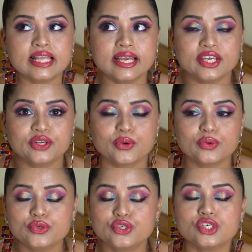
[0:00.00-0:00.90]
like
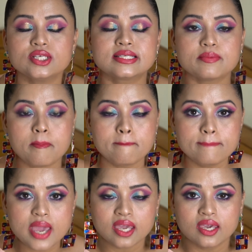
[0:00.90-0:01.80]
just
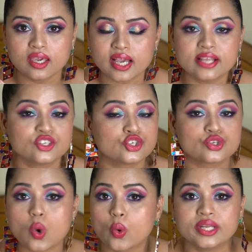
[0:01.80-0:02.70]
making and
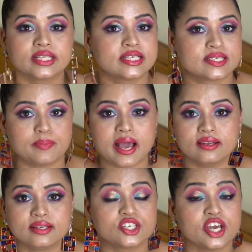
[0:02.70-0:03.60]
just owning this
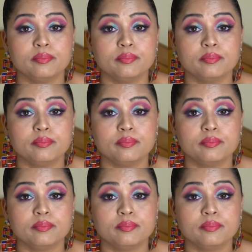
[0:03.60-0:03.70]
palette.